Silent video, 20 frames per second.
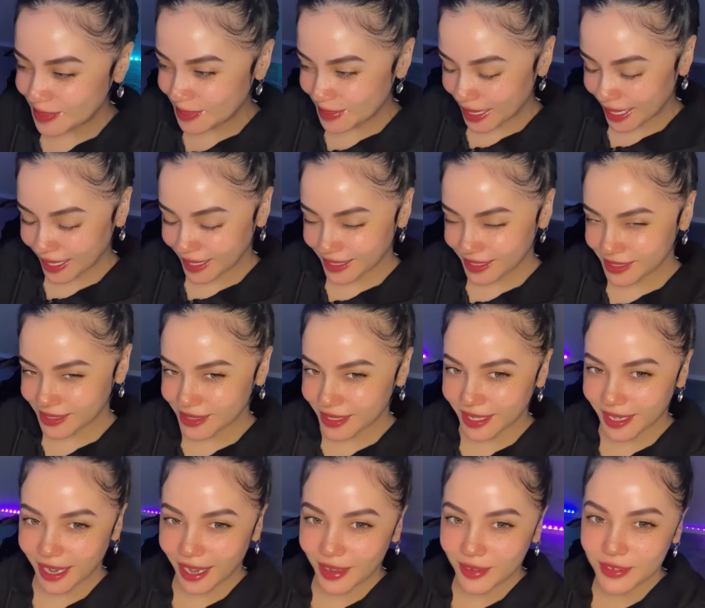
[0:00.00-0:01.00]
package
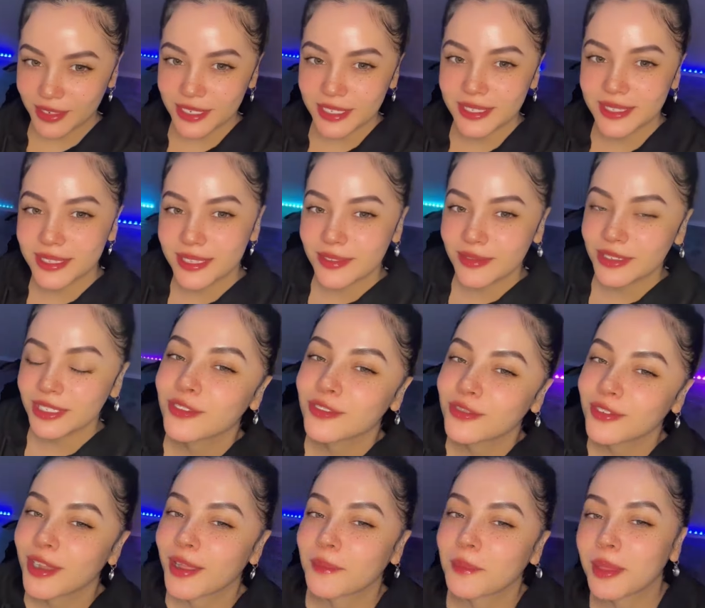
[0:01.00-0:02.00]
that I received
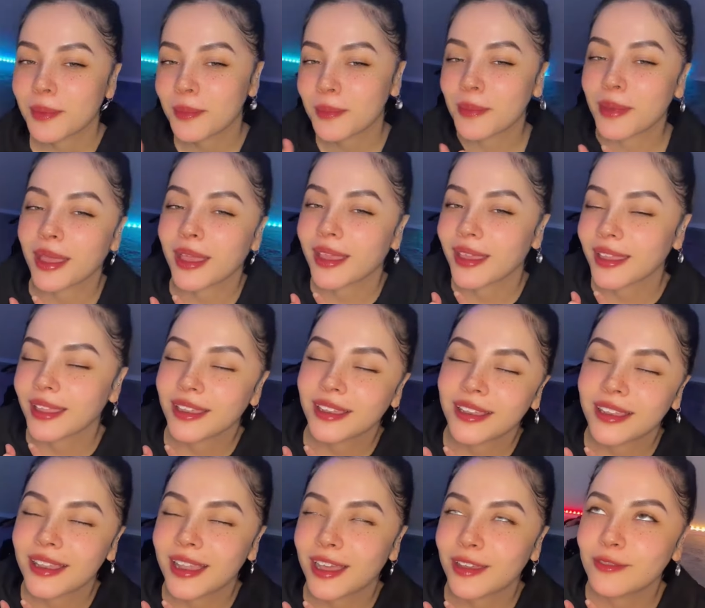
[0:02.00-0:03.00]
from my
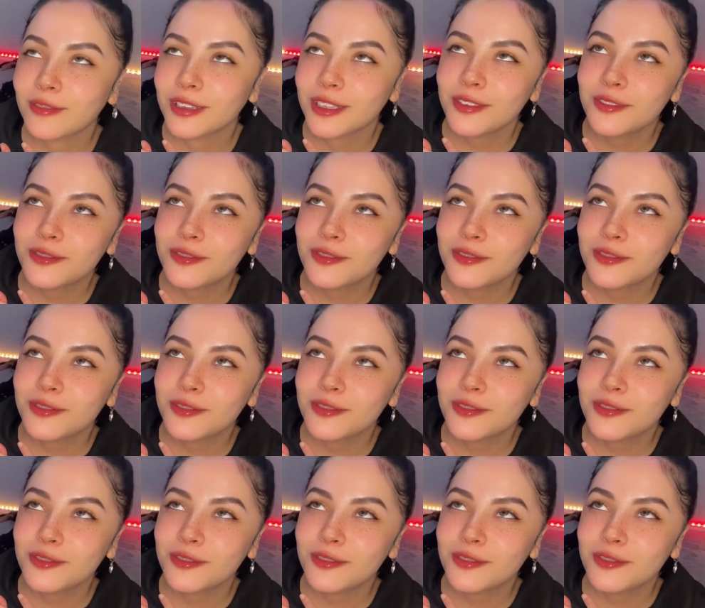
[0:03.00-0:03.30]
lovely